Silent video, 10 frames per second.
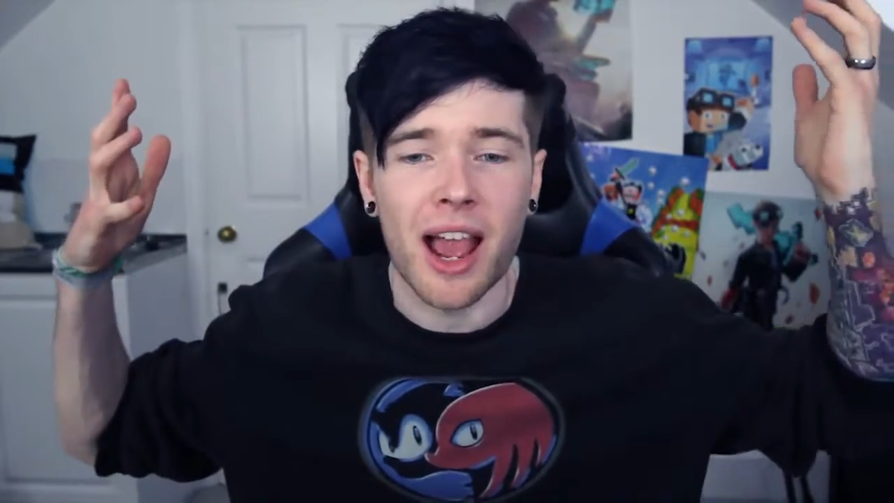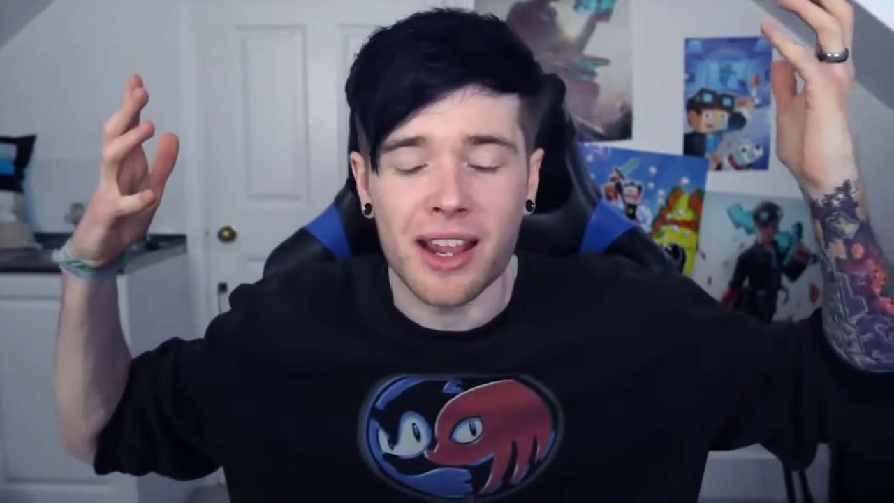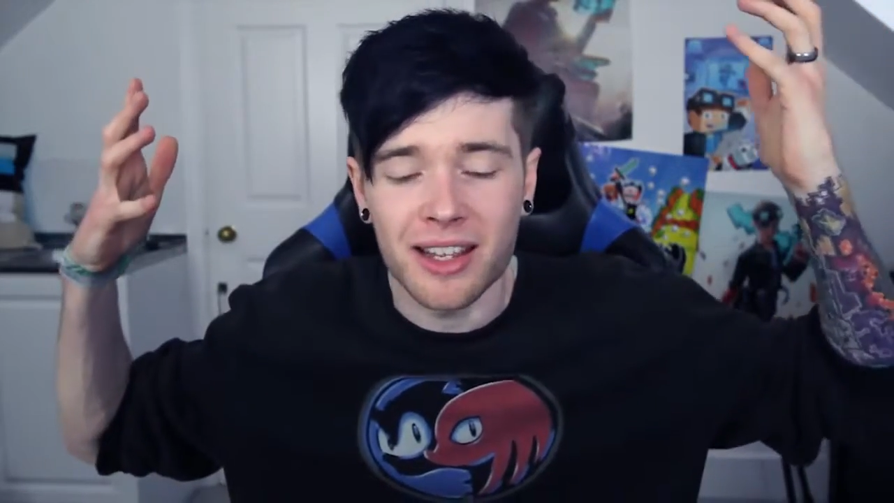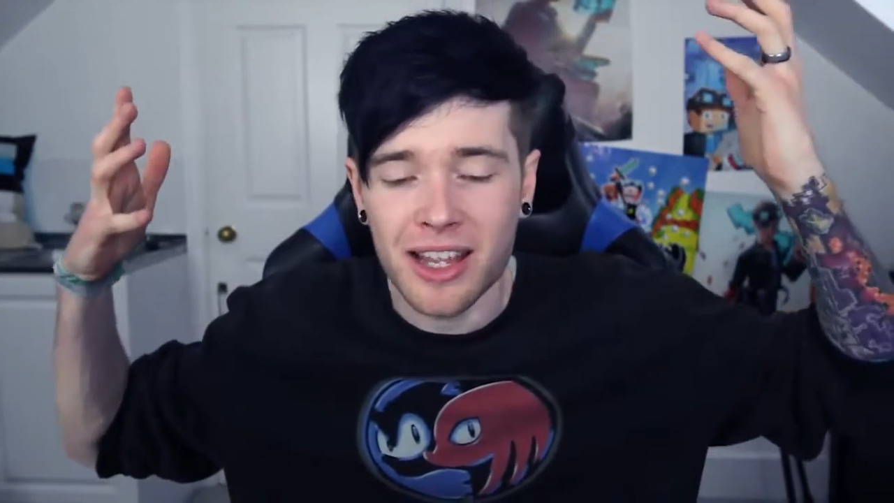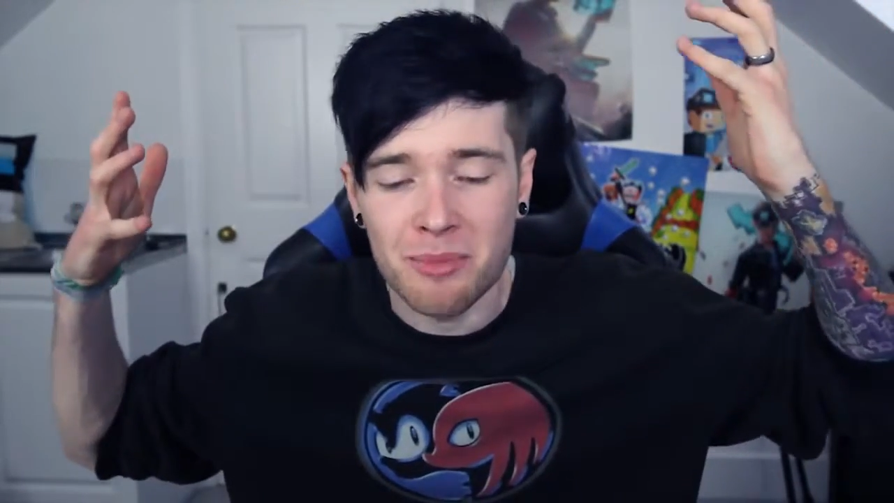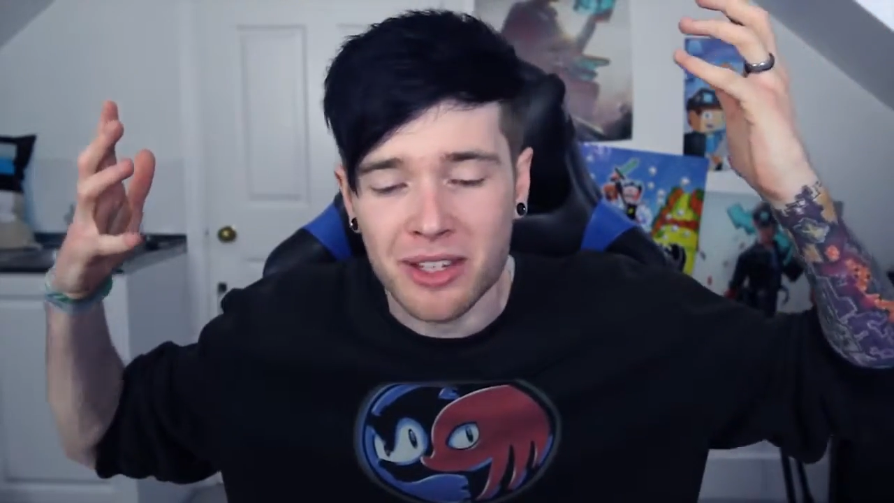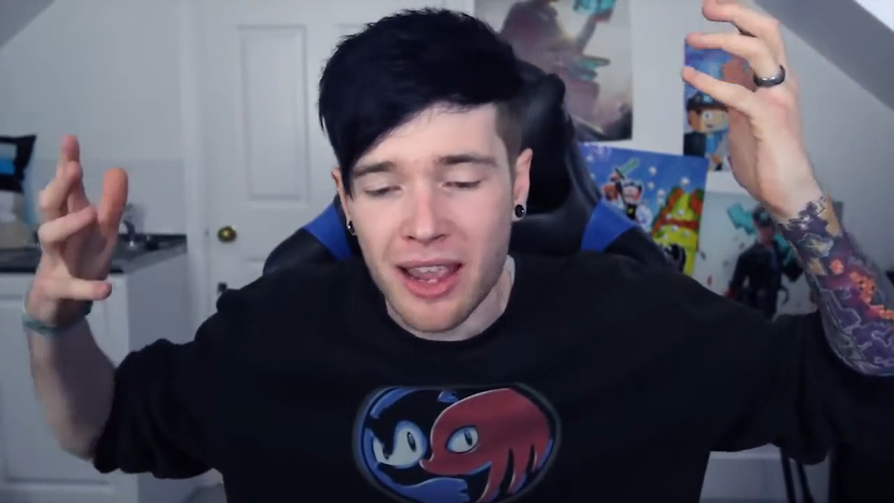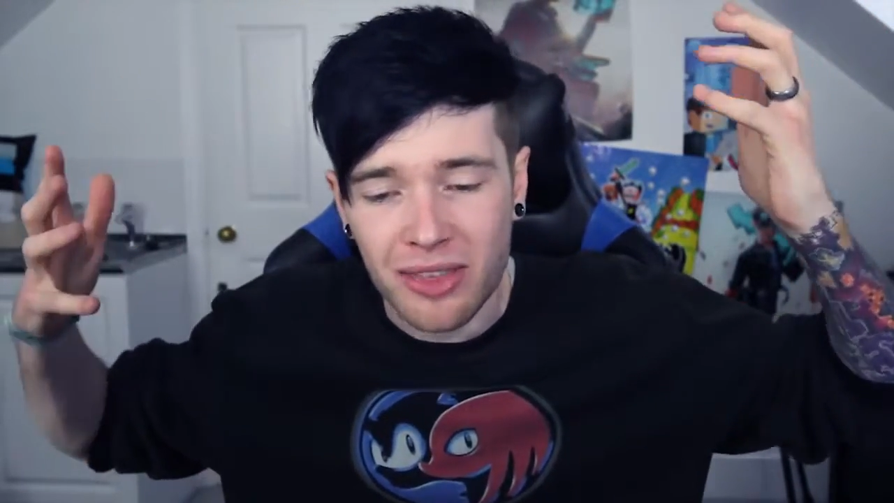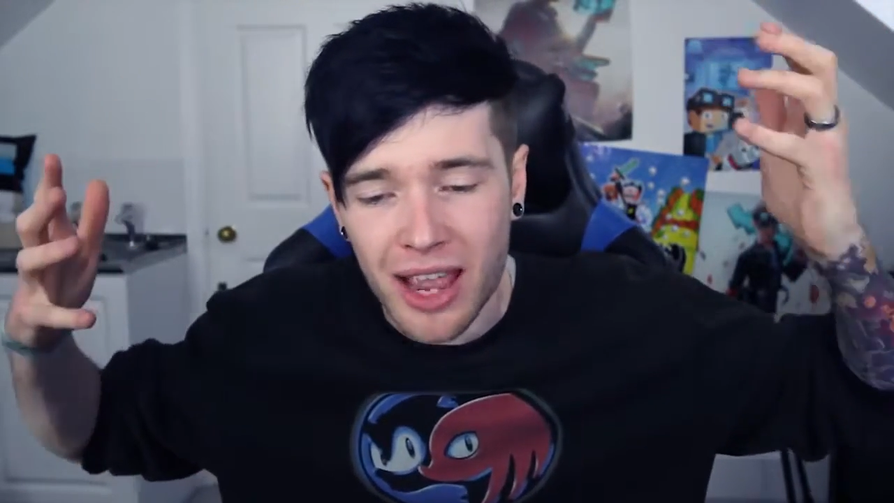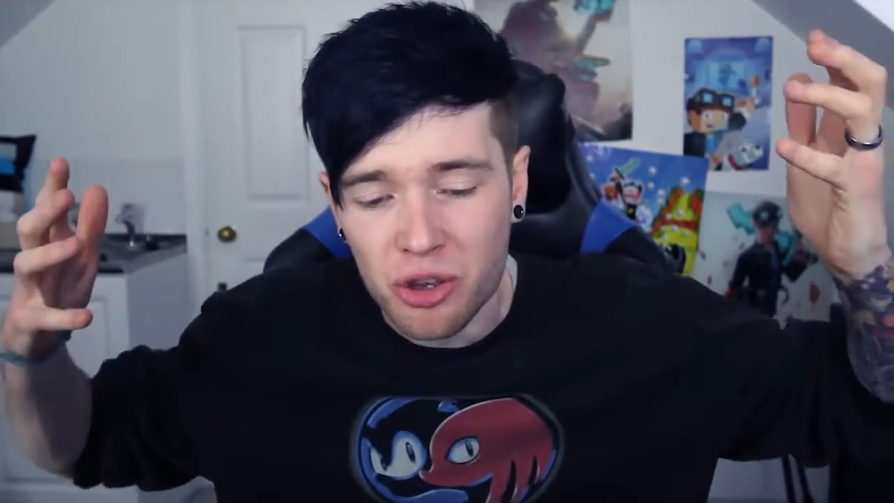I can keep
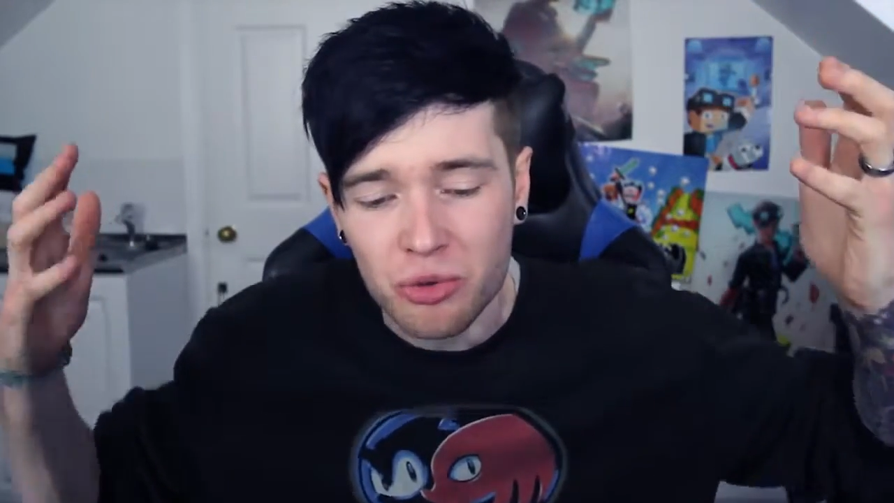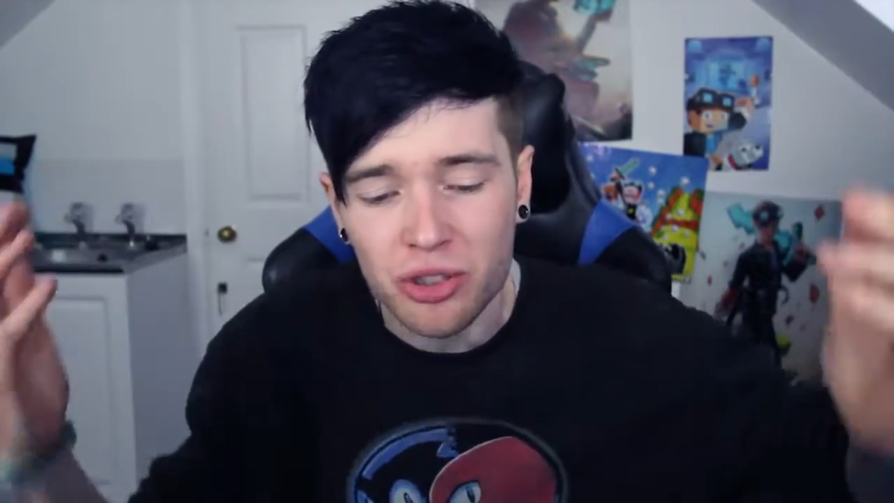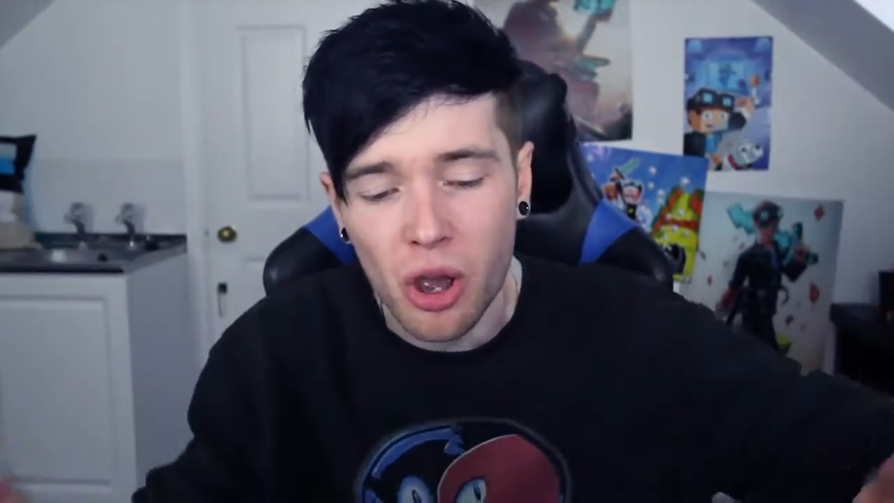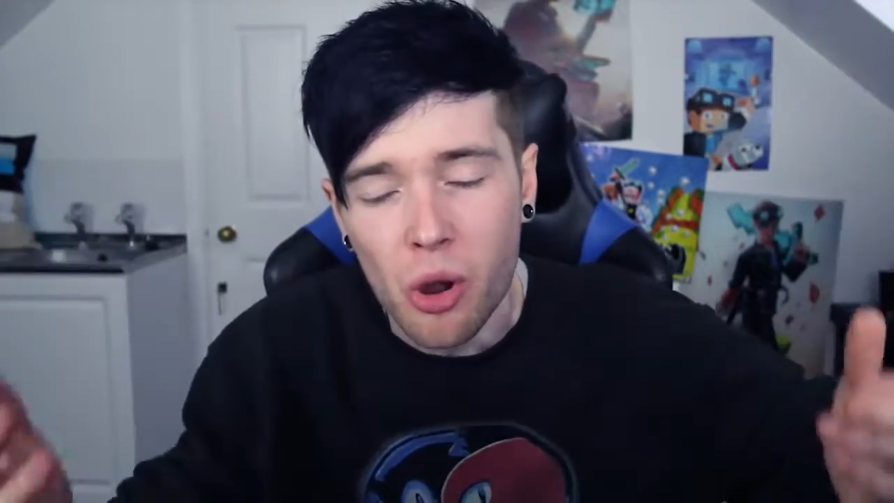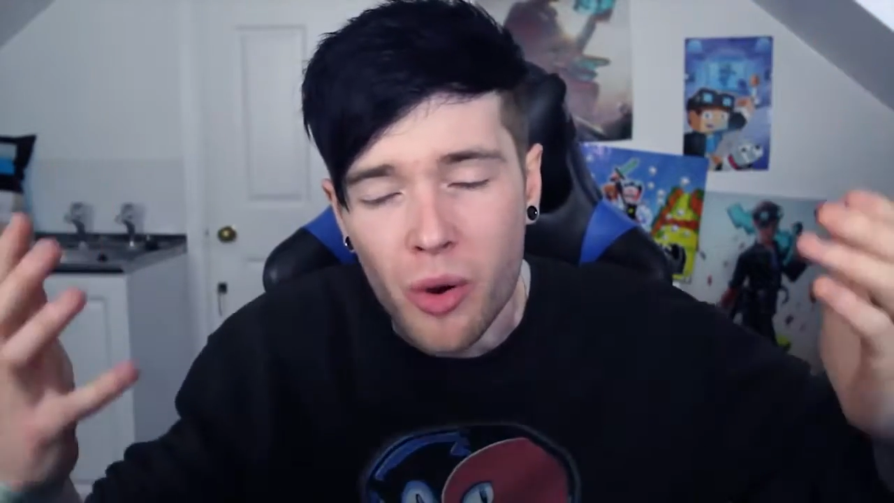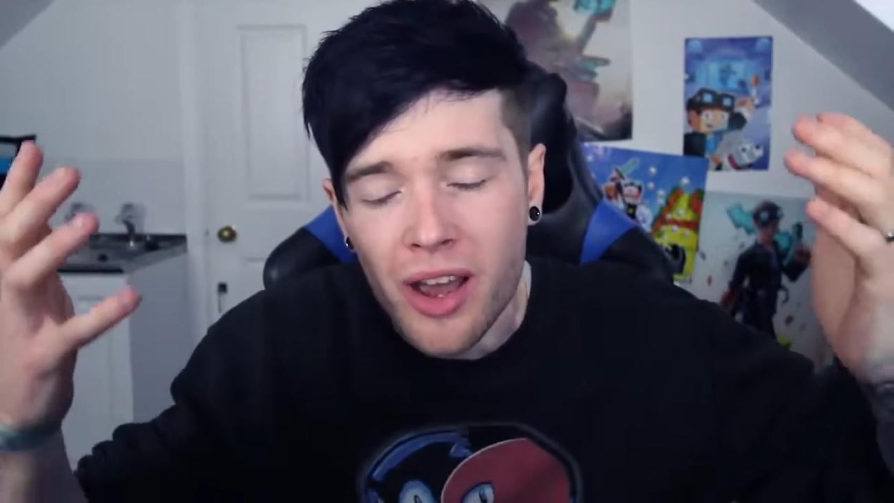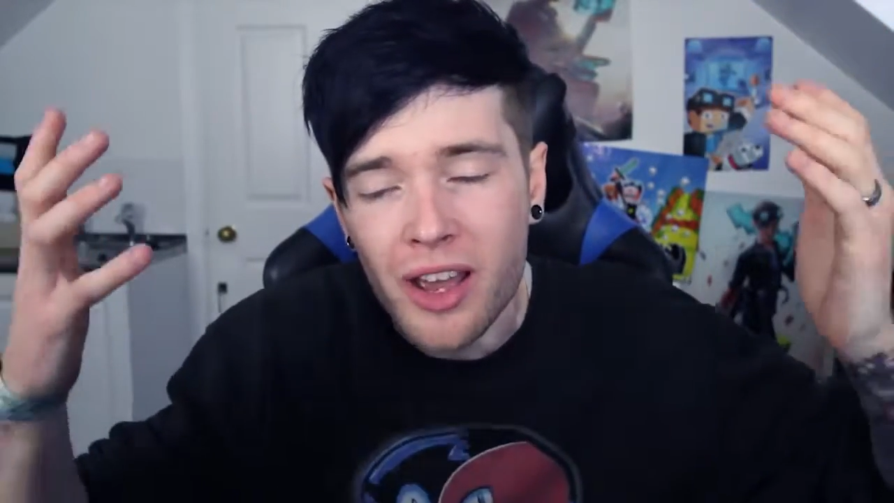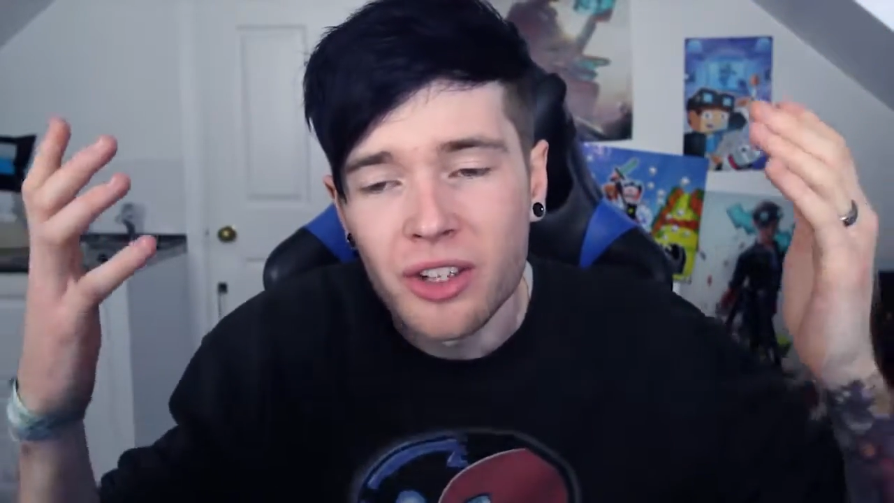saying thank you so,